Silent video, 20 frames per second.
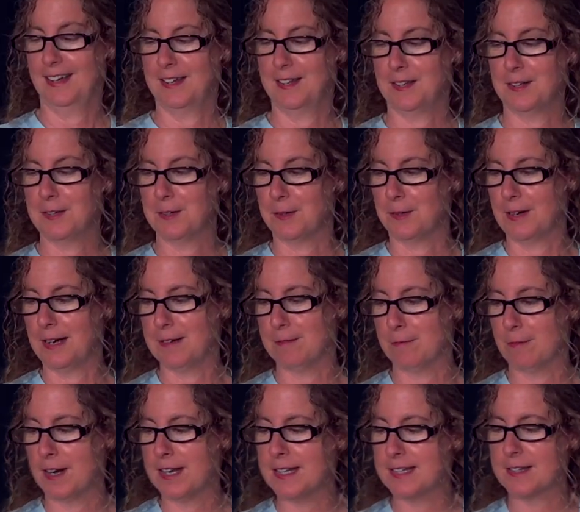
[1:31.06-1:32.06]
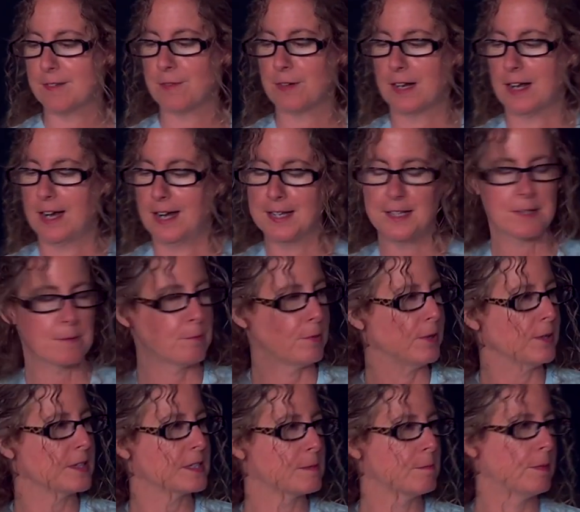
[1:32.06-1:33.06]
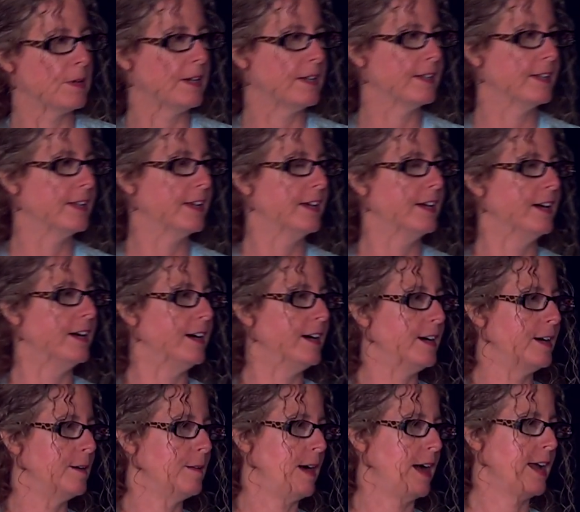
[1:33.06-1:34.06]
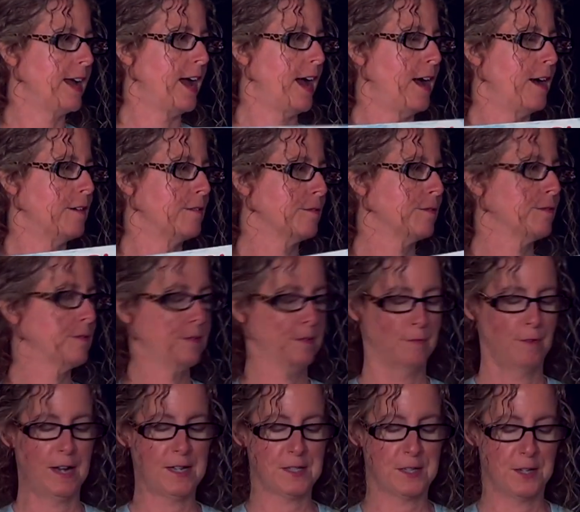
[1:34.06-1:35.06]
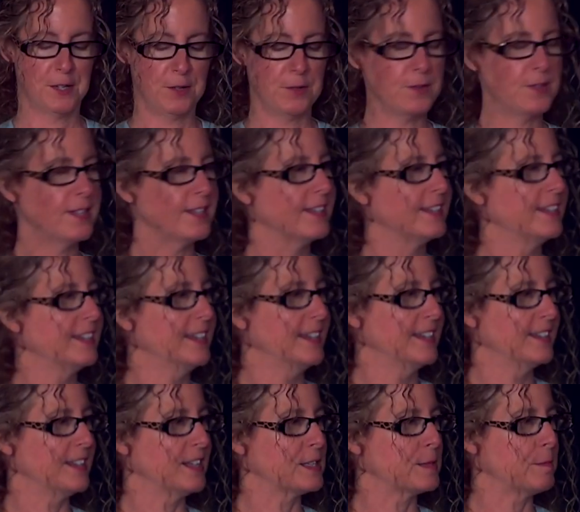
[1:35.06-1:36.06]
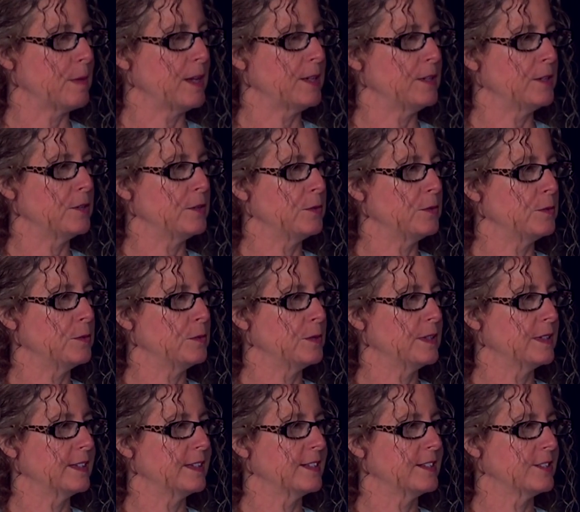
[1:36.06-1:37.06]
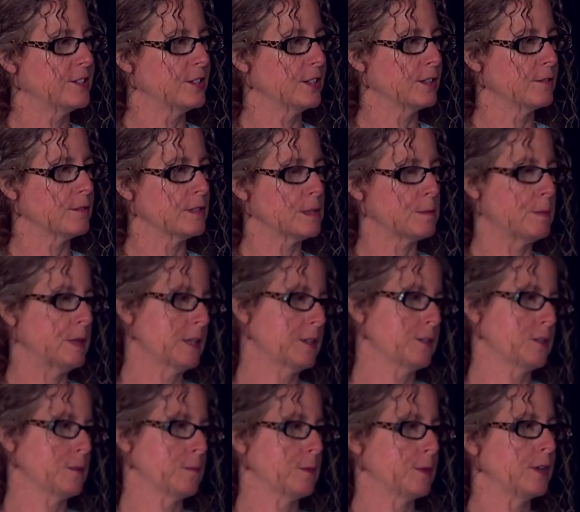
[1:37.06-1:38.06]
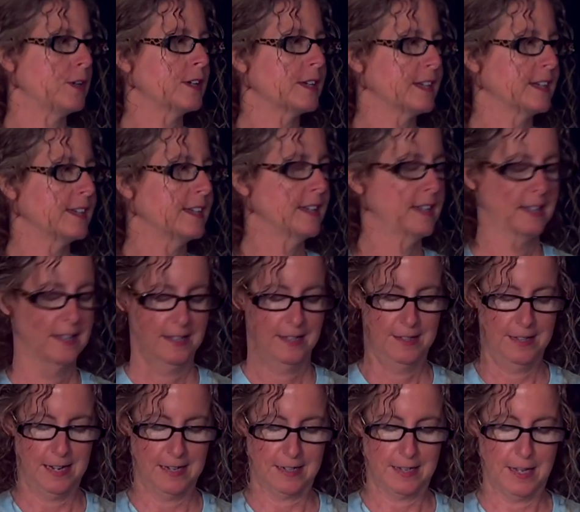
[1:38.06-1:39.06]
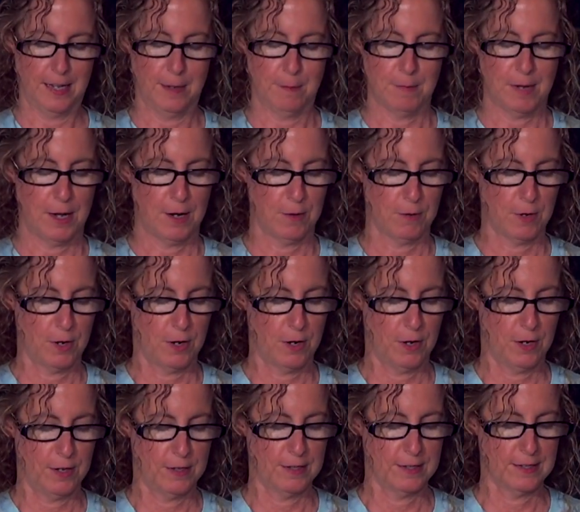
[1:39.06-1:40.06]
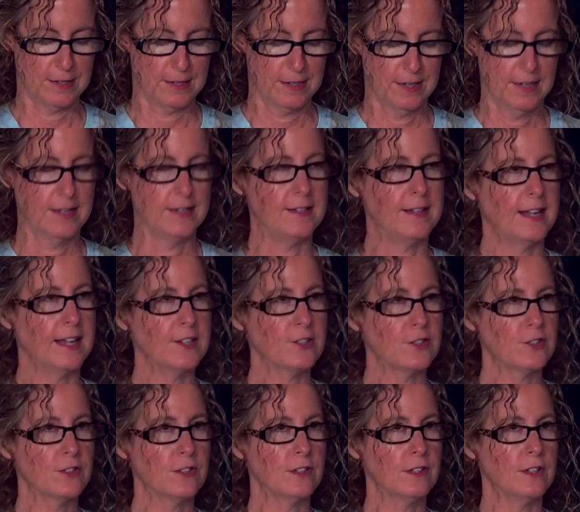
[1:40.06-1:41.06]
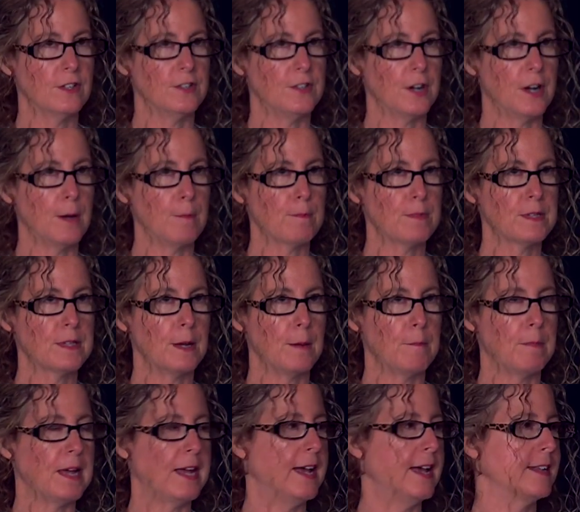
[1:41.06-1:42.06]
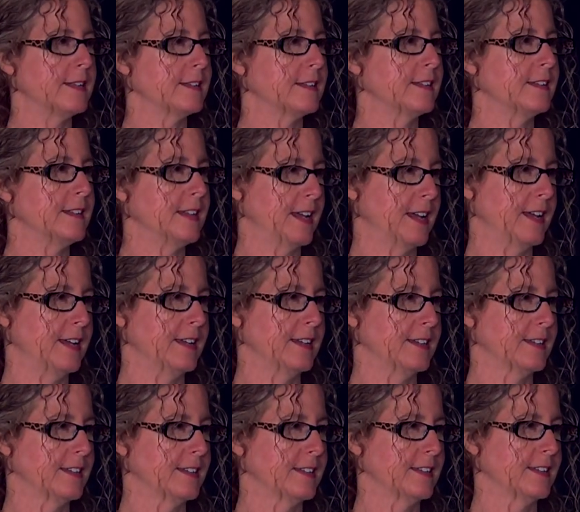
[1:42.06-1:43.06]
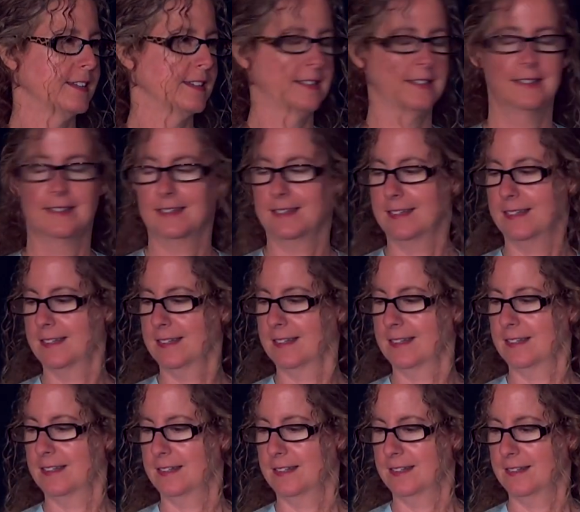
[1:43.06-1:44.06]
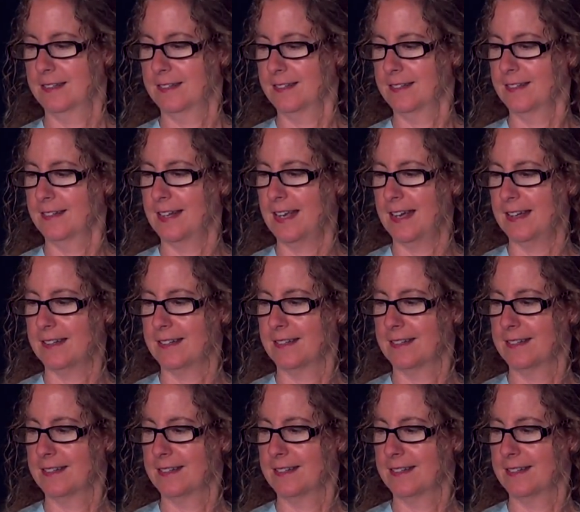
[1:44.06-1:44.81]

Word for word: I do. I write different kinds of books, but yes. Uh, I have Rescued. That's my new children's picture book that came out on National Adopt a Pet Day. Well, that was good timing. Yeah.